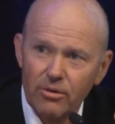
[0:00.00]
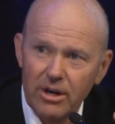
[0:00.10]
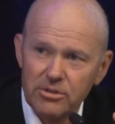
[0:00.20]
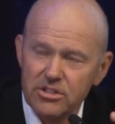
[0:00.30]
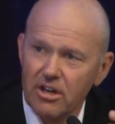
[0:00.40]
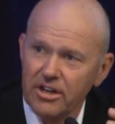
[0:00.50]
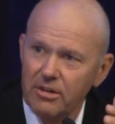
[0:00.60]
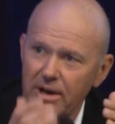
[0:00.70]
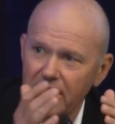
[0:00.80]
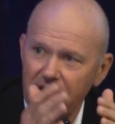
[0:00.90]
when I'm just
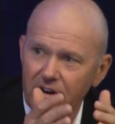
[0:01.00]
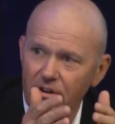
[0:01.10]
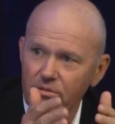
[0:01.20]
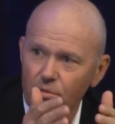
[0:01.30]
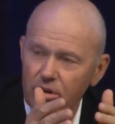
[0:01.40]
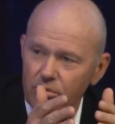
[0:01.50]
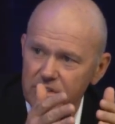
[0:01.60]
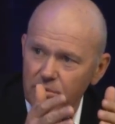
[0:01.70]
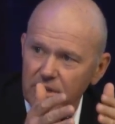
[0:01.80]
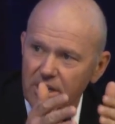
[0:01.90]
talking about a narrow, when, when
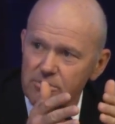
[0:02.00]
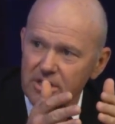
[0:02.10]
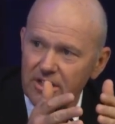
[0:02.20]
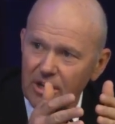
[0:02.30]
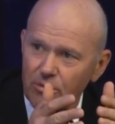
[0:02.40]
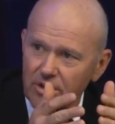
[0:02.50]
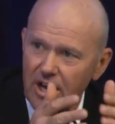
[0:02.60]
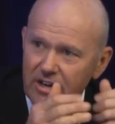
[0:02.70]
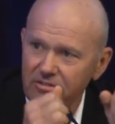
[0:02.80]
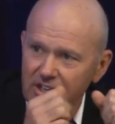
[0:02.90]
someone comes in and they want
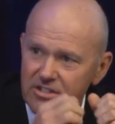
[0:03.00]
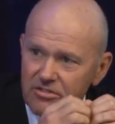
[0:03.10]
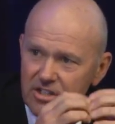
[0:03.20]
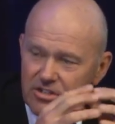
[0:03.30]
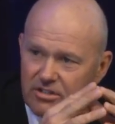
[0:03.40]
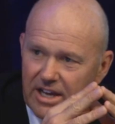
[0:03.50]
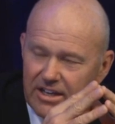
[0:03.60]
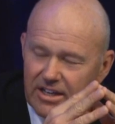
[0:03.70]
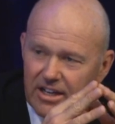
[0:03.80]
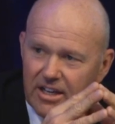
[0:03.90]
non-invasive tissue
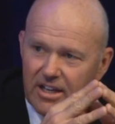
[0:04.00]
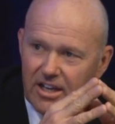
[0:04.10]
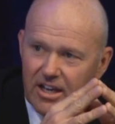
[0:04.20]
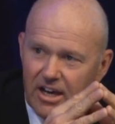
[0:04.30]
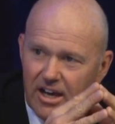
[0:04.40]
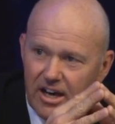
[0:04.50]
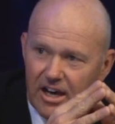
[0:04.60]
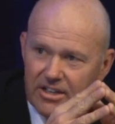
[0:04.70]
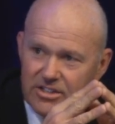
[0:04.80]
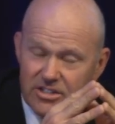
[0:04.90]
tightening,
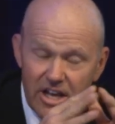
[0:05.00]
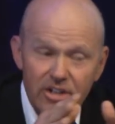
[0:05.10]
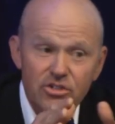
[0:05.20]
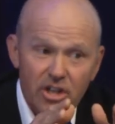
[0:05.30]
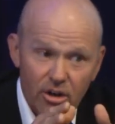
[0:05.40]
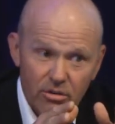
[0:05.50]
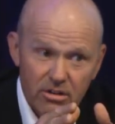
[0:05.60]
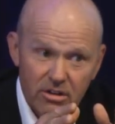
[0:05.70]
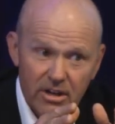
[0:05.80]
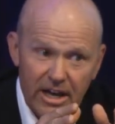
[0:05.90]
uh, it's not a
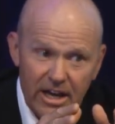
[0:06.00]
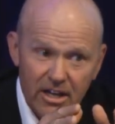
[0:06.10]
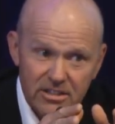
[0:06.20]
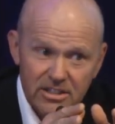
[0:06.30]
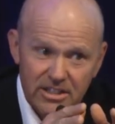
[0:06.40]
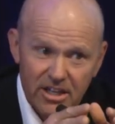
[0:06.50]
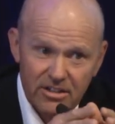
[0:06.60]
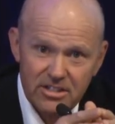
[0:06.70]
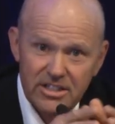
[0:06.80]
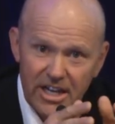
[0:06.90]
joke. I honestly tell
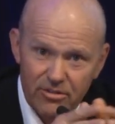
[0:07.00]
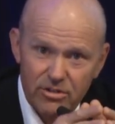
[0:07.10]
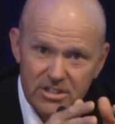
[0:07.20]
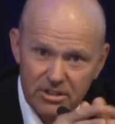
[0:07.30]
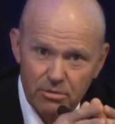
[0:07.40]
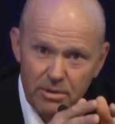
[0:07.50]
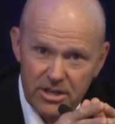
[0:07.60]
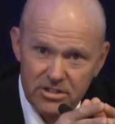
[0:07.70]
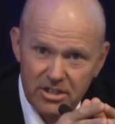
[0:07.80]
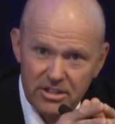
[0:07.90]
this to every single
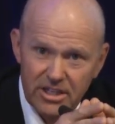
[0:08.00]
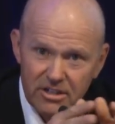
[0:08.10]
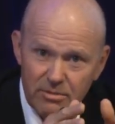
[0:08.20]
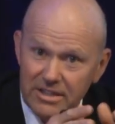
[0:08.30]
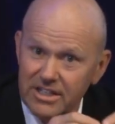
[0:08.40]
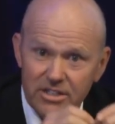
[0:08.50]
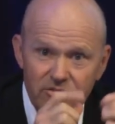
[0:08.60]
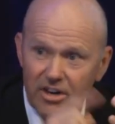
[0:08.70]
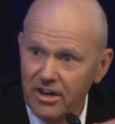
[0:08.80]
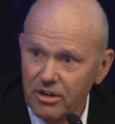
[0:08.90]
patient at the end of my day. It's
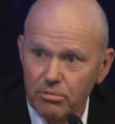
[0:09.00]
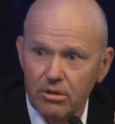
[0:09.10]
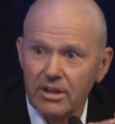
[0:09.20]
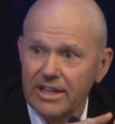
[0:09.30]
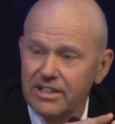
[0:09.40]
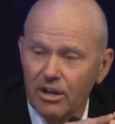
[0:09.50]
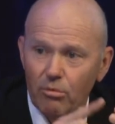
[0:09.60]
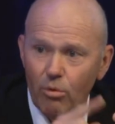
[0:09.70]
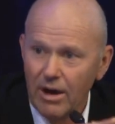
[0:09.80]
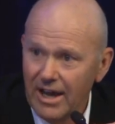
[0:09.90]
variable. I tell
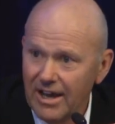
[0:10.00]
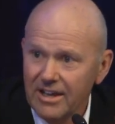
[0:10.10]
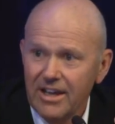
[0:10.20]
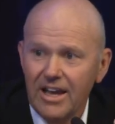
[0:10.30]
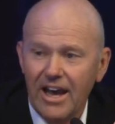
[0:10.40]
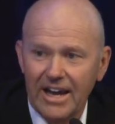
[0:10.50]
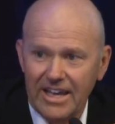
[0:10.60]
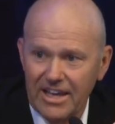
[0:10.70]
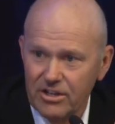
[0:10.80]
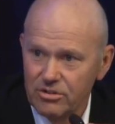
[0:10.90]
them why. I
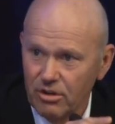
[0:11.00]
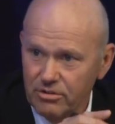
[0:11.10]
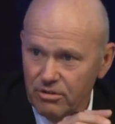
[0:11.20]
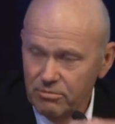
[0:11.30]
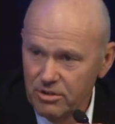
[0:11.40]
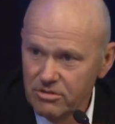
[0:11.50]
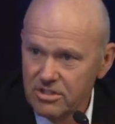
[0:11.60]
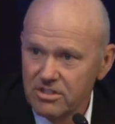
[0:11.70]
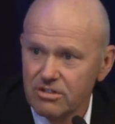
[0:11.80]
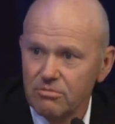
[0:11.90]
can't control your immune
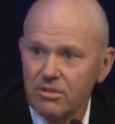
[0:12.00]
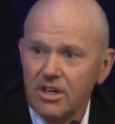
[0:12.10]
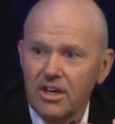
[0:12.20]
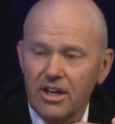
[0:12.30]
system.